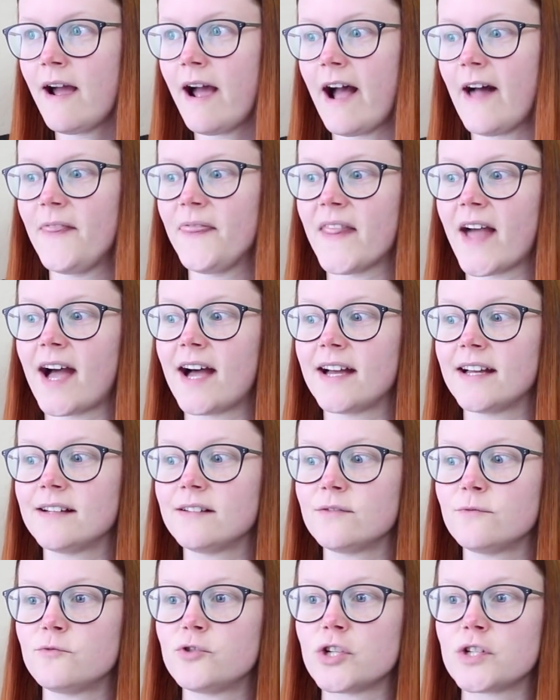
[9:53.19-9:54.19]
And
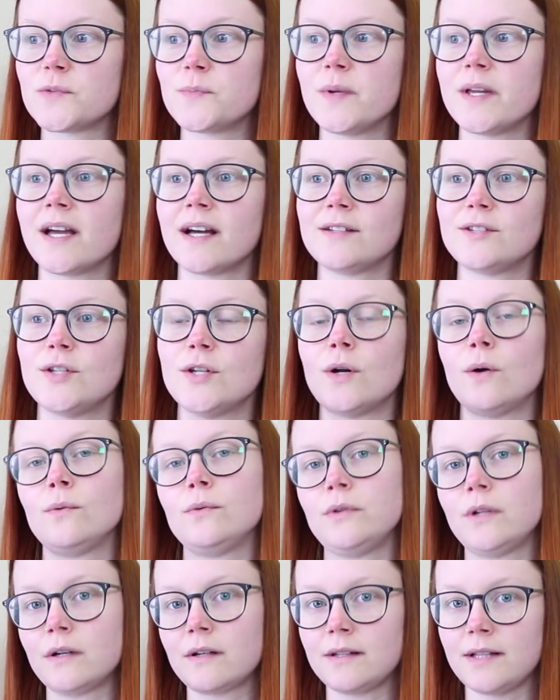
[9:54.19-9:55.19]
that just because you
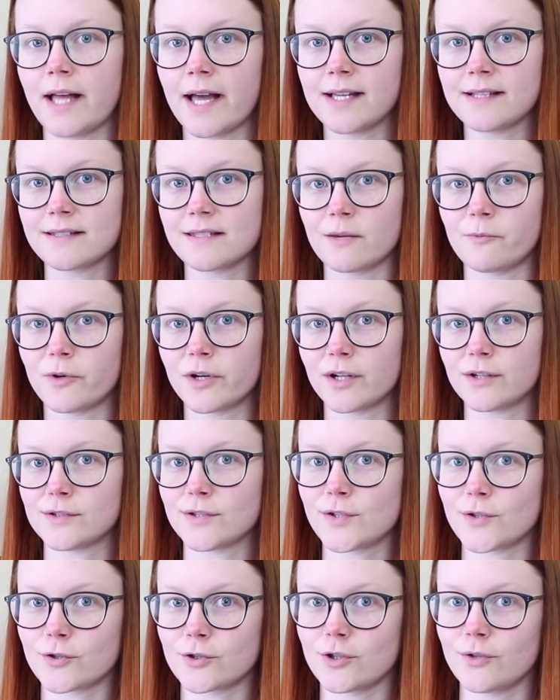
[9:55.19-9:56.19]
don't look like someone on
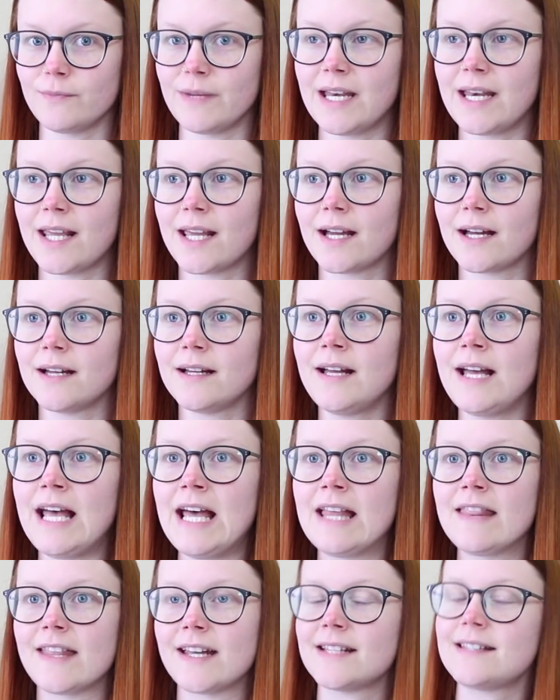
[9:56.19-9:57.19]
social media,
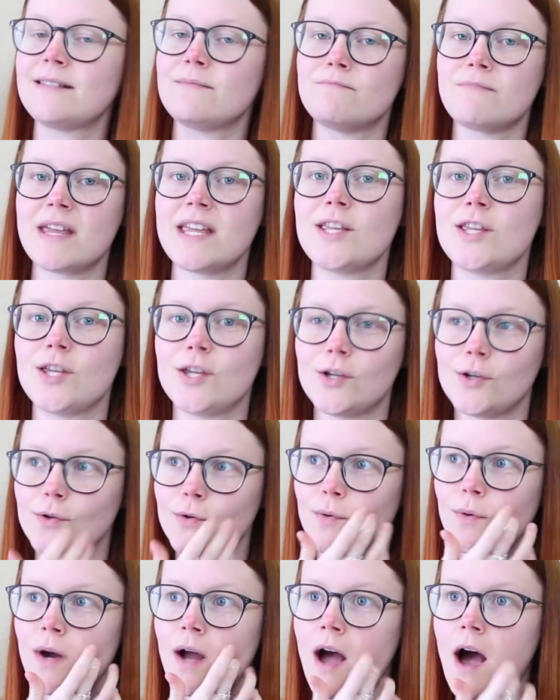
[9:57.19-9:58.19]
that doesn't make
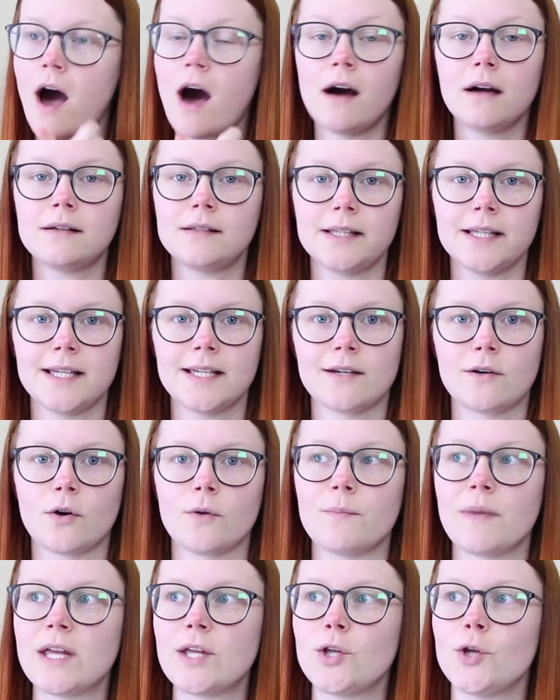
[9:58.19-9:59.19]
you ugly
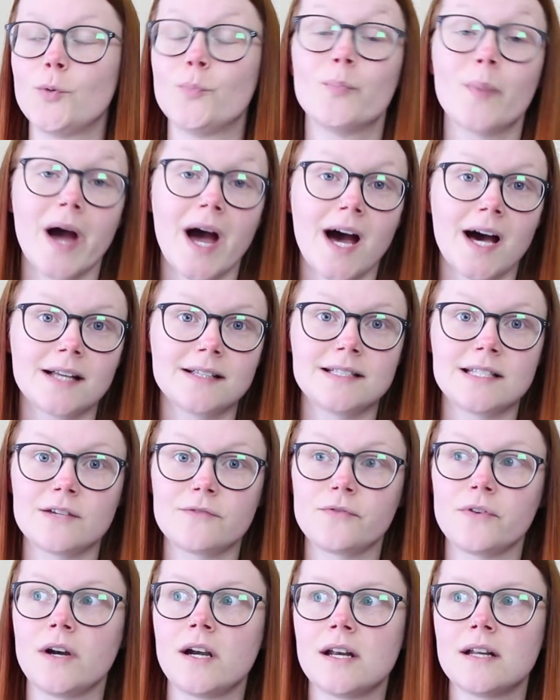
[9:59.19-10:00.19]
or make you bad.
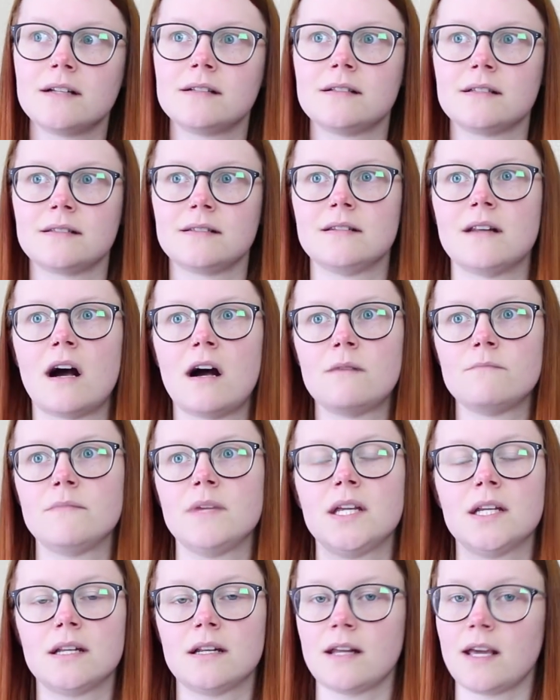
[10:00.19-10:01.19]
Different does not
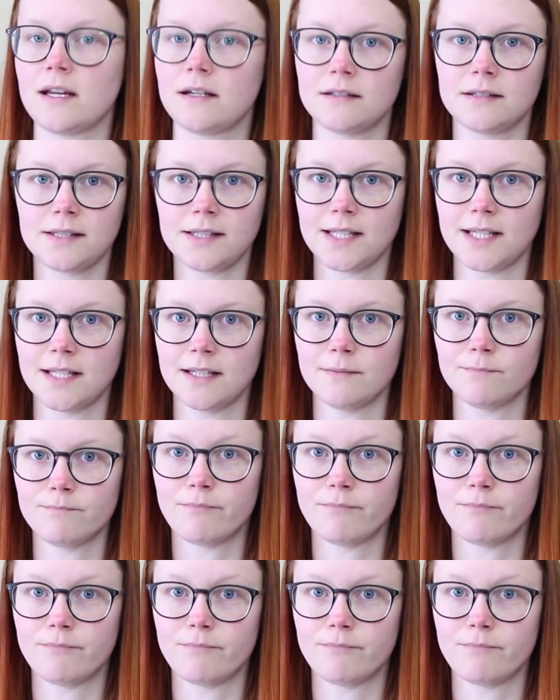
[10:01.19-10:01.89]
mean inherently